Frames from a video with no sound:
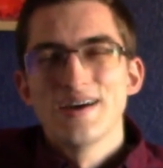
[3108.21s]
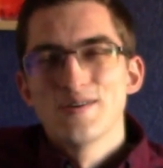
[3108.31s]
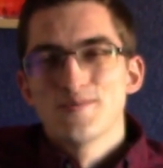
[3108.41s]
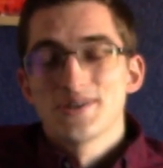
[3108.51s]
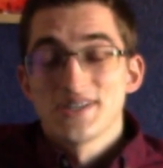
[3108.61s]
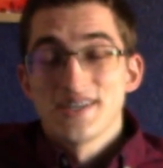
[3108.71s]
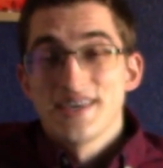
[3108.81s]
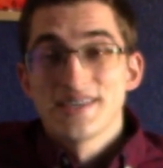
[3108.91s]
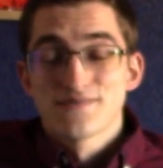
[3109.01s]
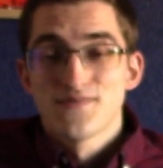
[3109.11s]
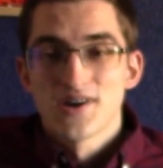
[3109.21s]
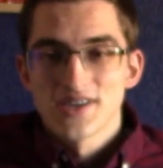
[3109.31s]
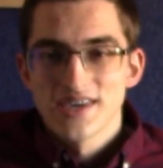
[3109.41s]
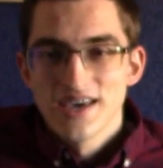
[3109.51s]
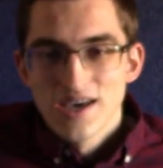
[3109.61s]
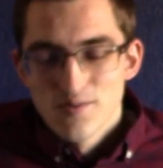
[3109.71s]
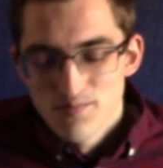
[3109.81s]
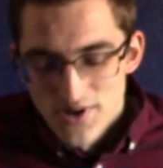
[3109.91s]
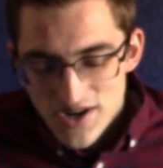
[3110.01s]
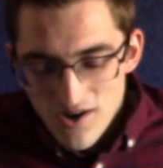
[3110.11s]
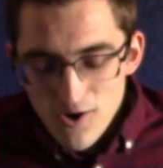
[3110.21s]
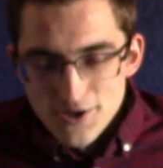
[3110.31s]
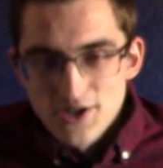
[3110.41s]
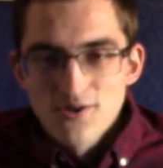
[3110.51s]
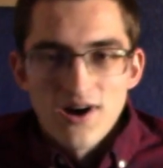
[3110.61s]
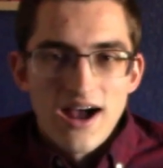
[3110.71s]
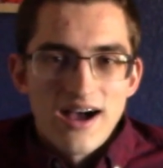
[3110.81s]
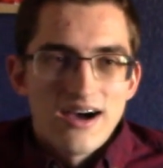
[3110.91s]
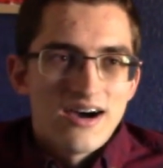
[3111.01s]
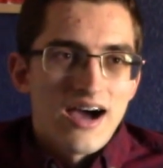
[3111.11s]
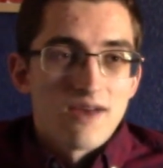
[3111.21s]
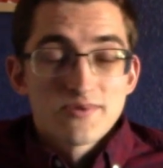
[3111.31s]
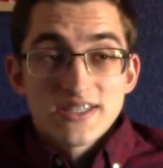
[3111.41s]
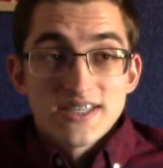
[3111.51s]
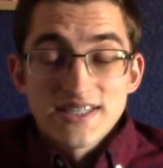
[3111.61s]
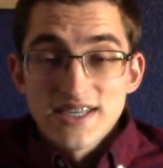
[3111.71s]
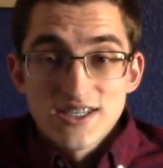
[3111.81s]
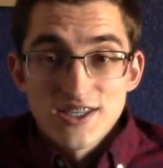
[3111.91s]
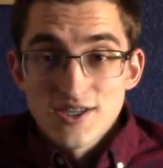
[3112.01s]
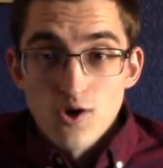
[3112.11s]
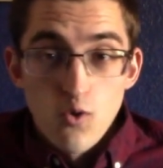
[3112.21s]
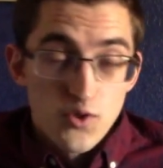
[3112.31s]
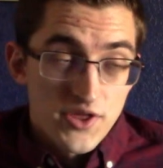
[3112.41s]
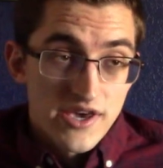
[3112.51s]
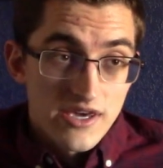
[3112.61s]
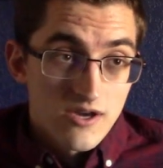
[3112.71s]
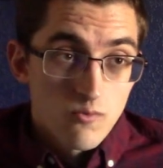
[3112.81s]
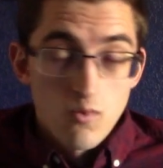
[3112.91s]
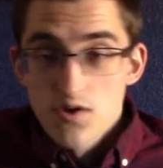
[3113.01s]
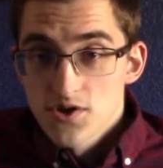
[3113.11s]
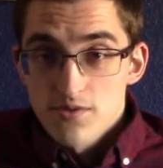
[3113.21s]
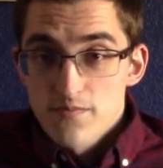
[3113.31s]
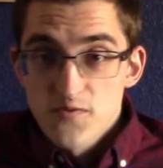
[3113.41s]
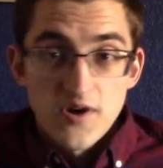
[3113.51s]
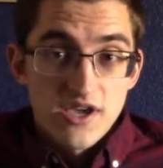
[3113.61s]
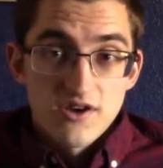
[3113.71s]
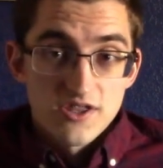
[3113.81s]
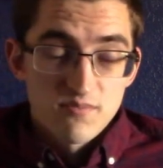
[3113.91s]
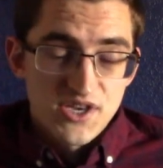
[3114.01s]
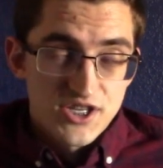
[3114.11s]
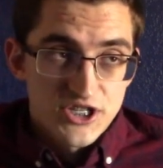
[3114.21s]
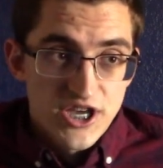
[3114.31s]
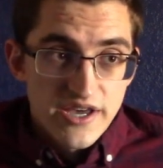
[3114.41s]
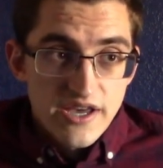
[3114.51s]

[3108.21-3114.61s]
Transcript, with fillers: which is funny. But also, I was listening to this whole thing while they're fucking on the beach.